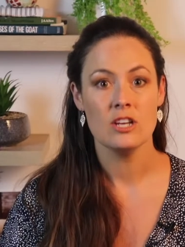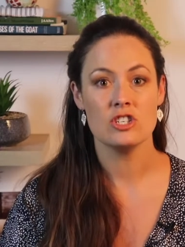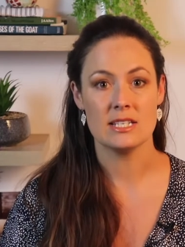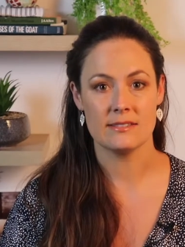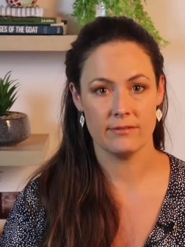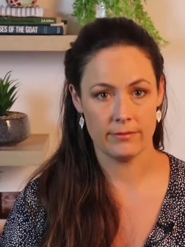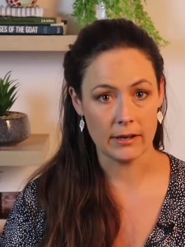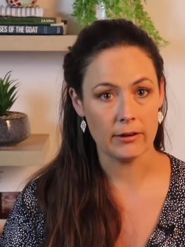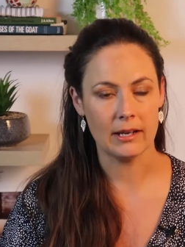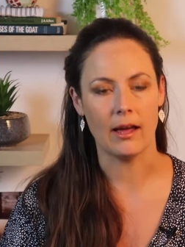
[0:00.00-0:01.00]
She is
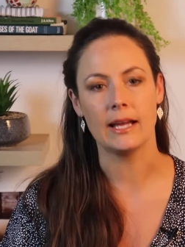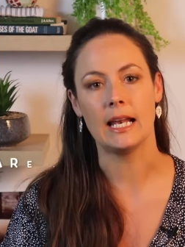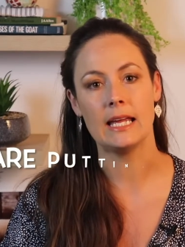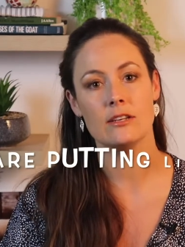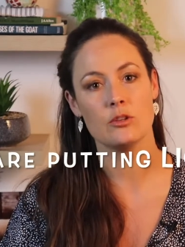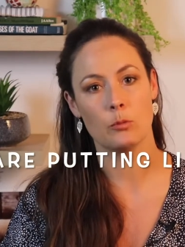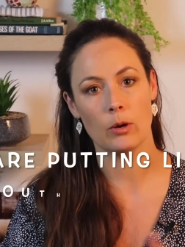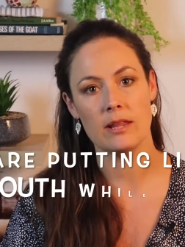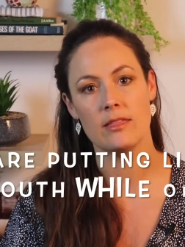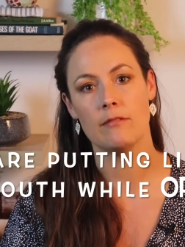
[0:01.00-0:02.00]
very likely to
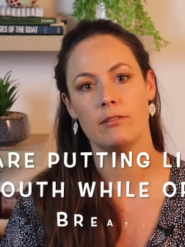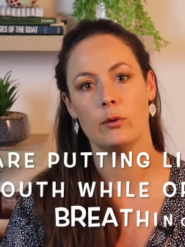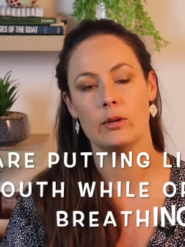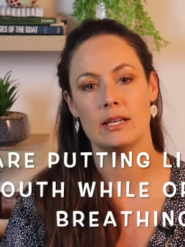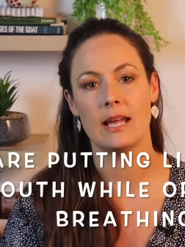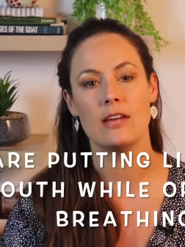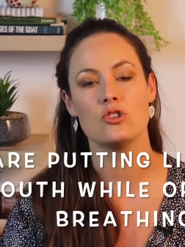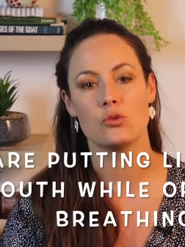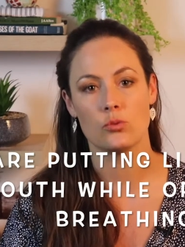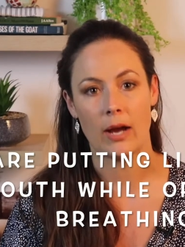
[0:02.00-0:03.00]
breathe that fluid in and
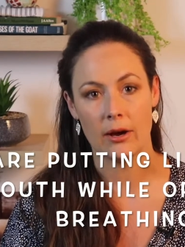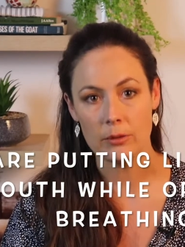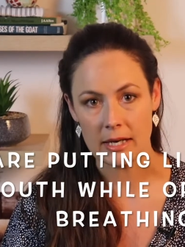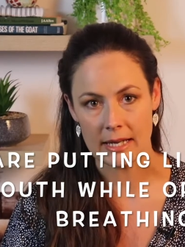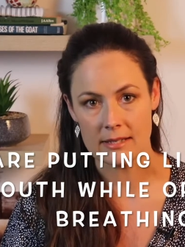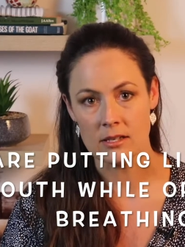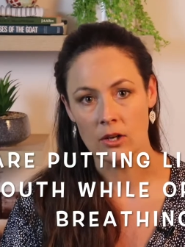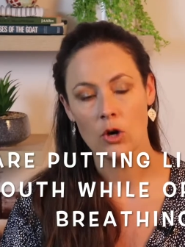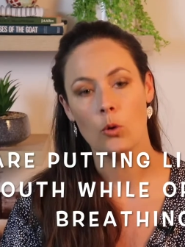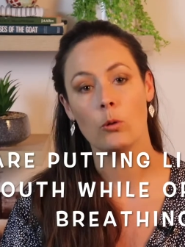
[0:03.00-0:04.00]
drown in it,
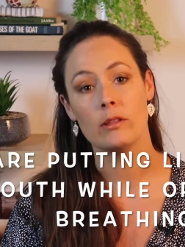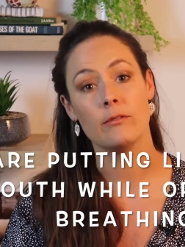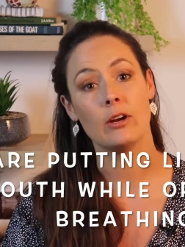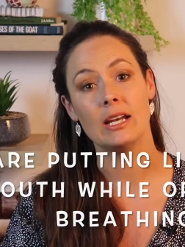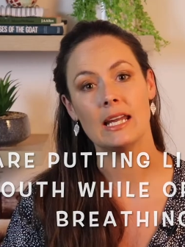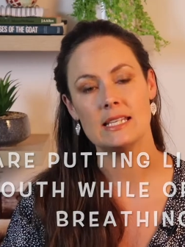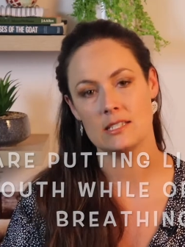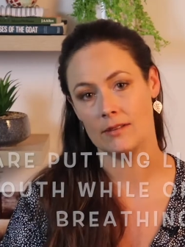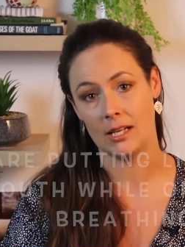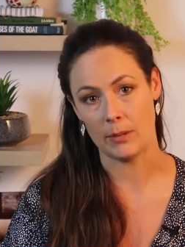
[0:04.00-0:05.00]
or at the very least
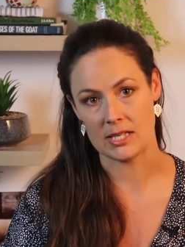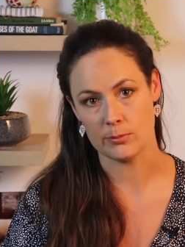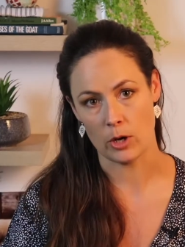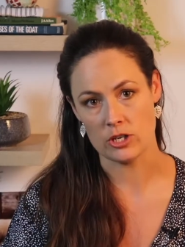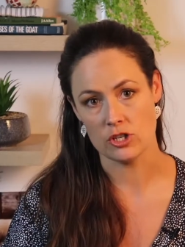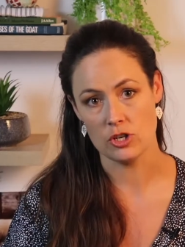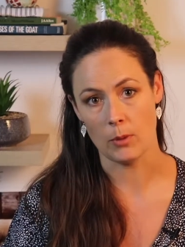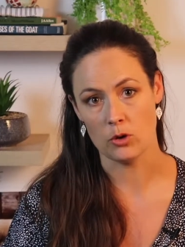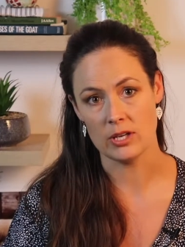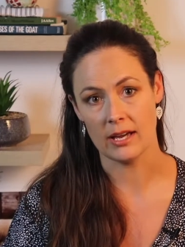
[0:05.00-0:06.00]
develop aspiration
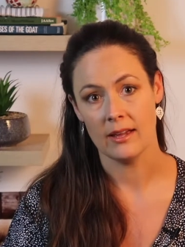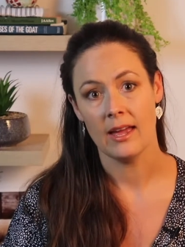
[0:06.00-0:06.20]
pneumonia.